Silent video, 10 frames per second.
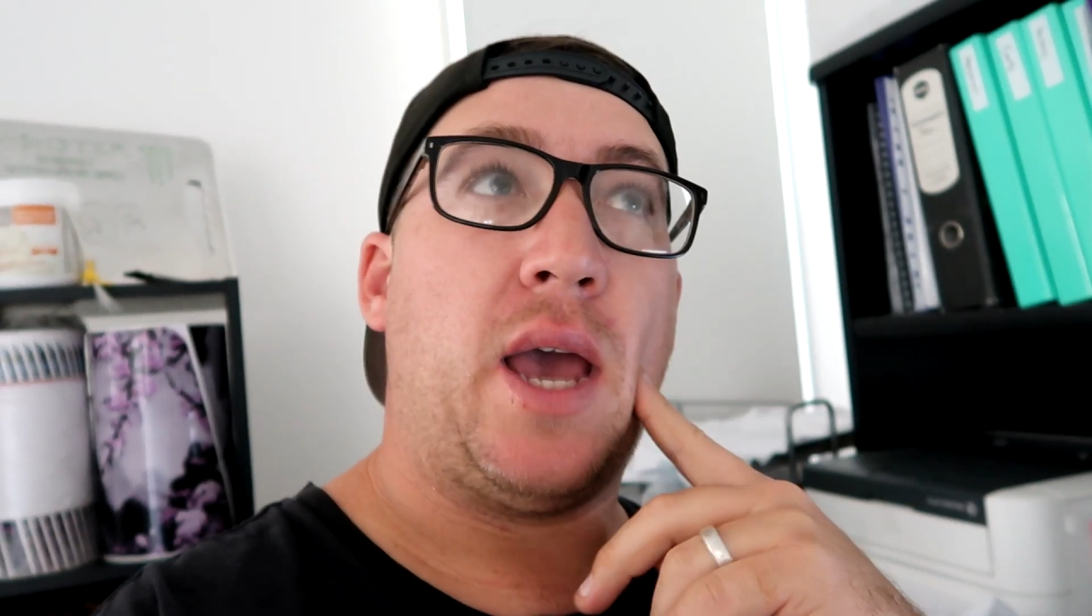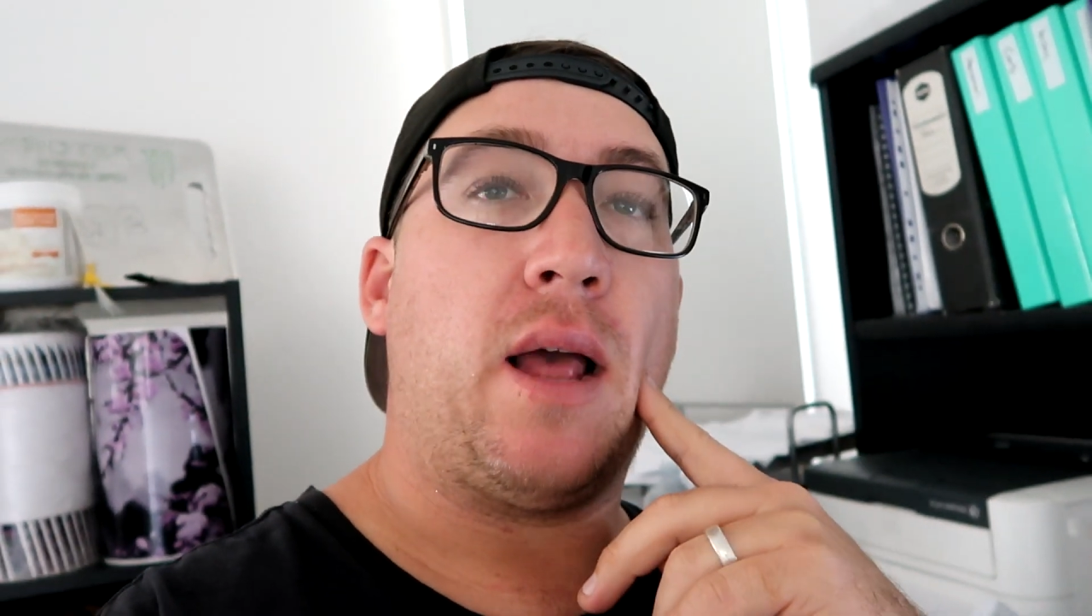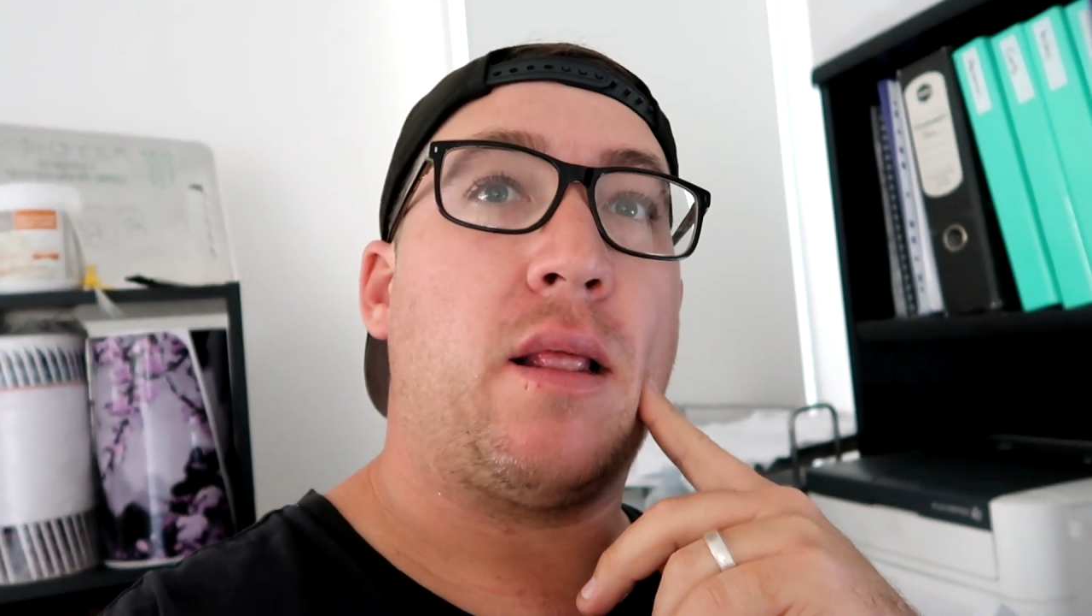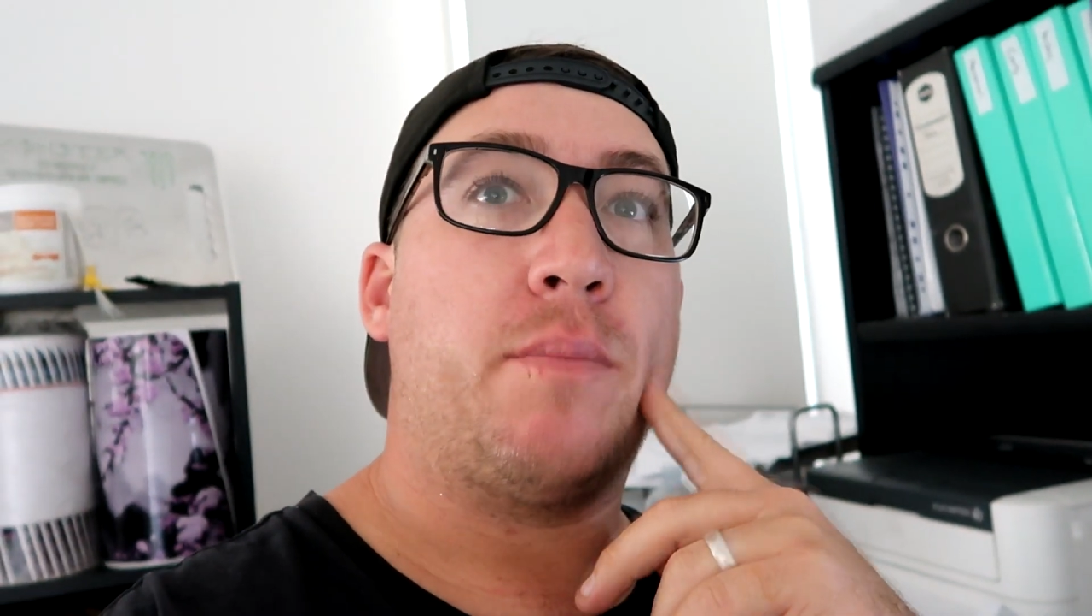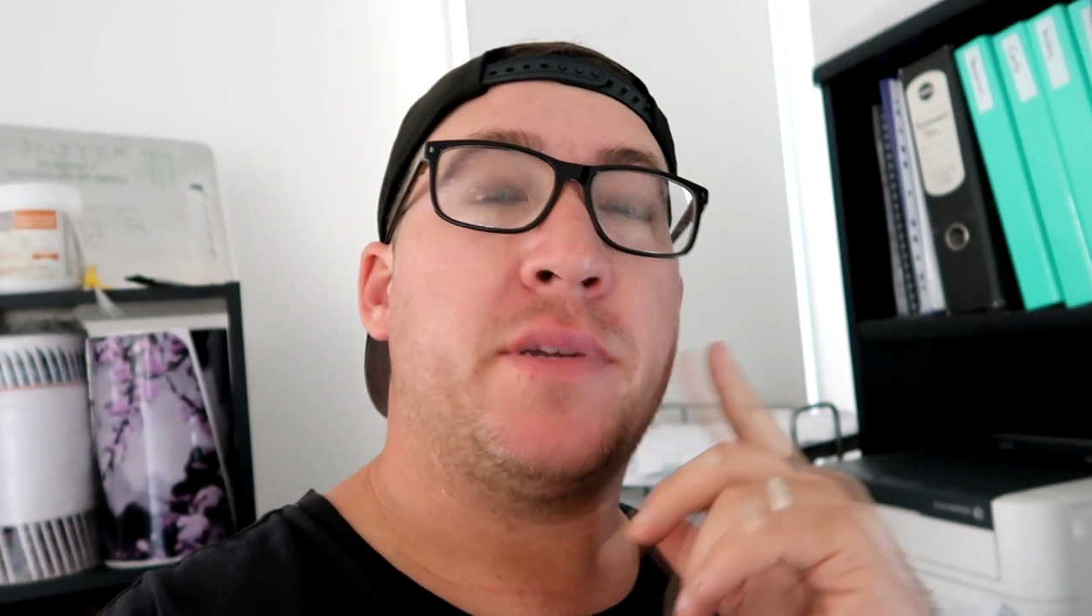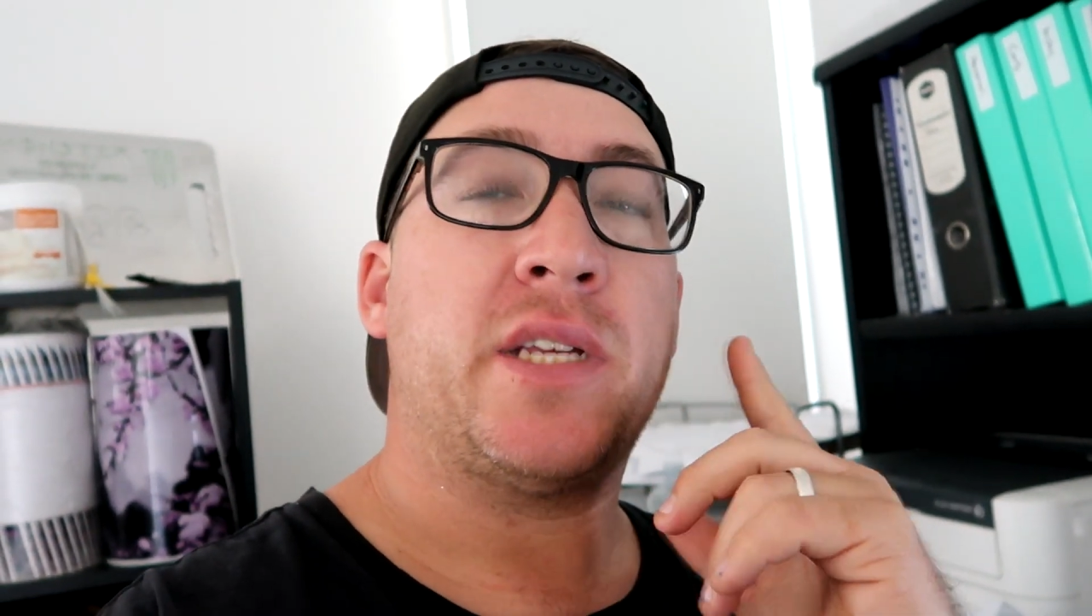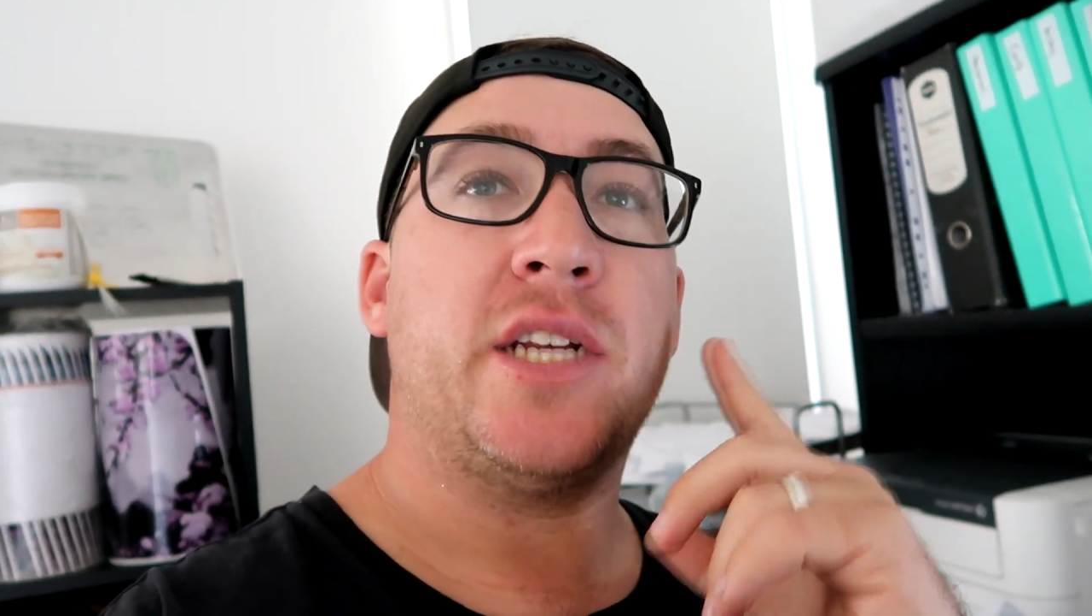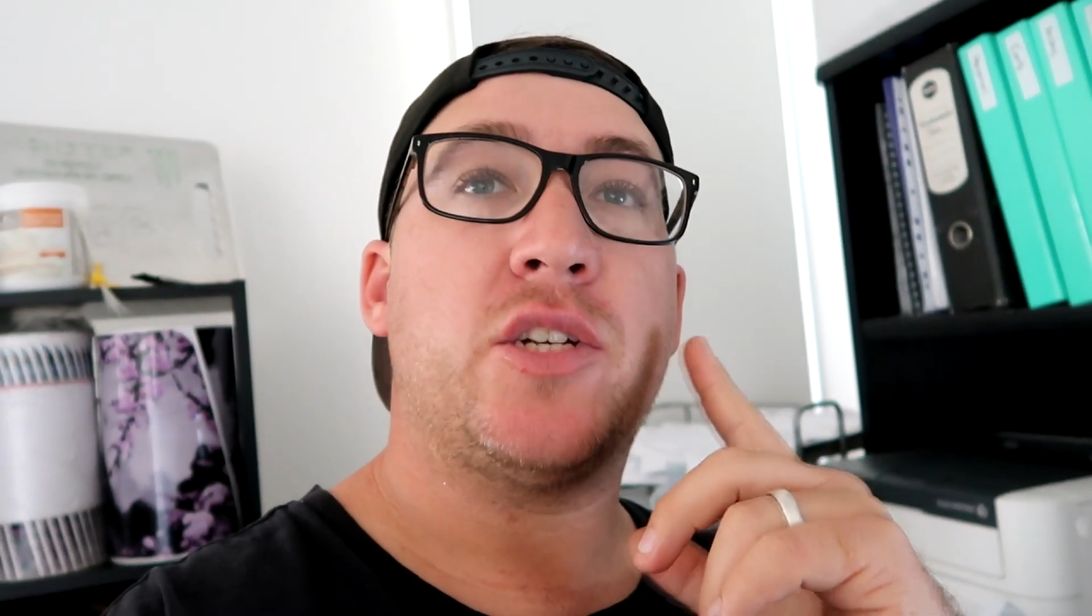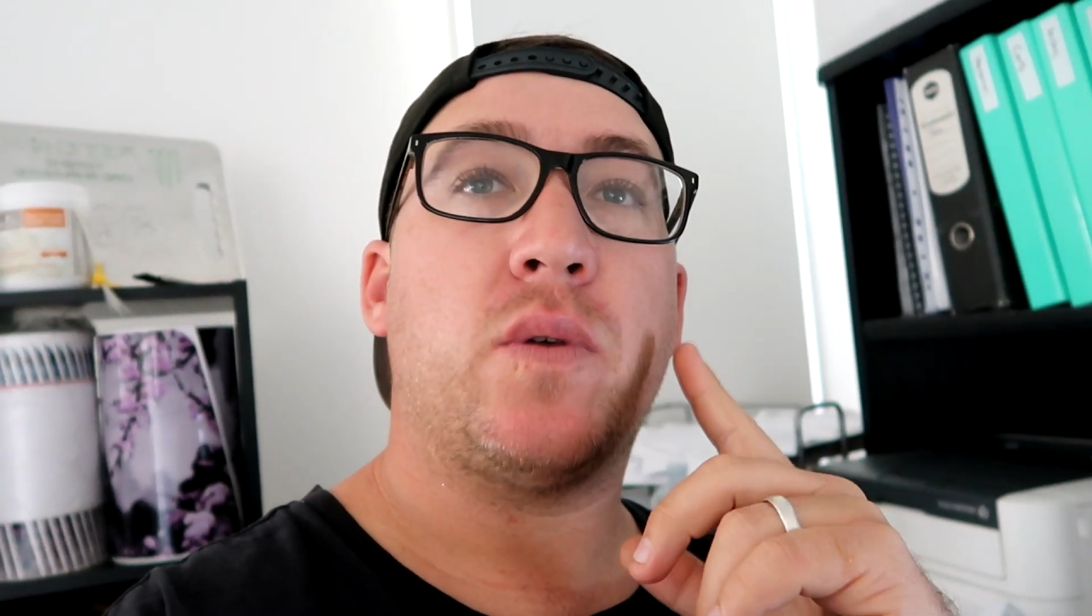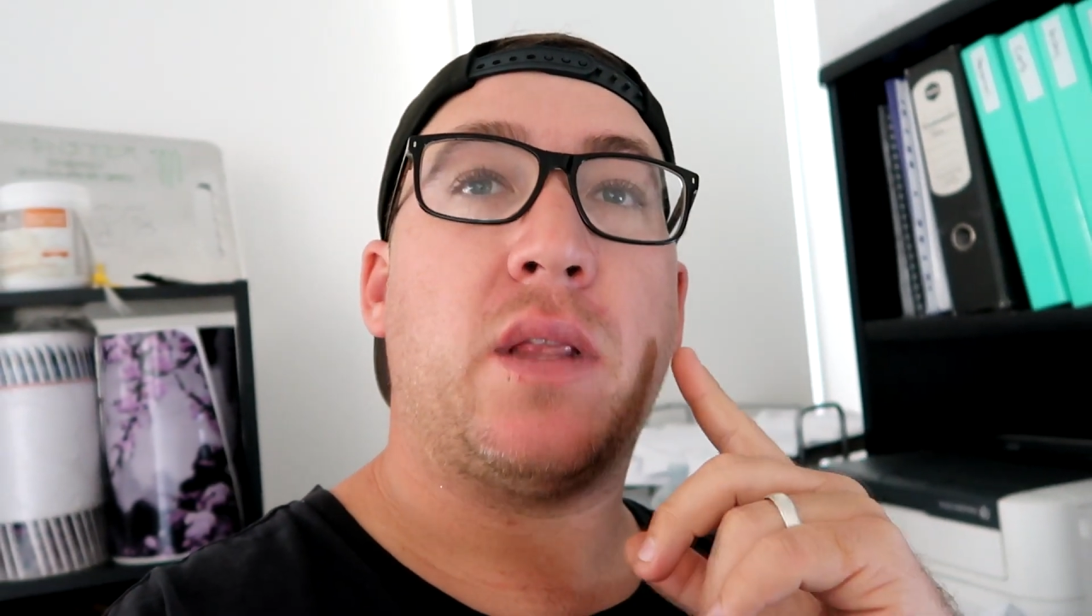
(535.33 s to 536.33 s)
our
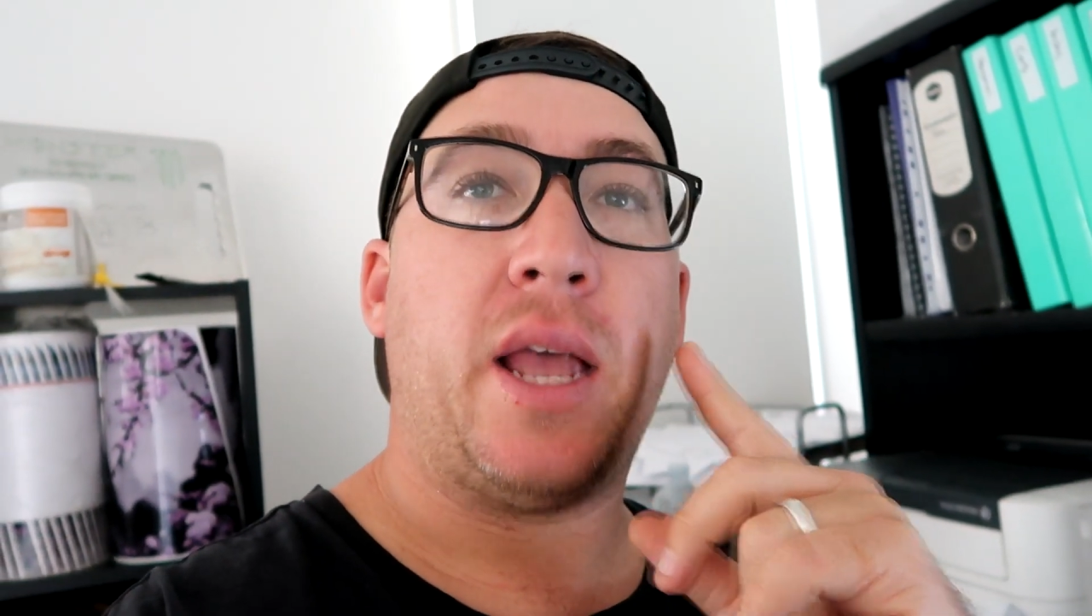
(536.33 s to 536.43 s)
potential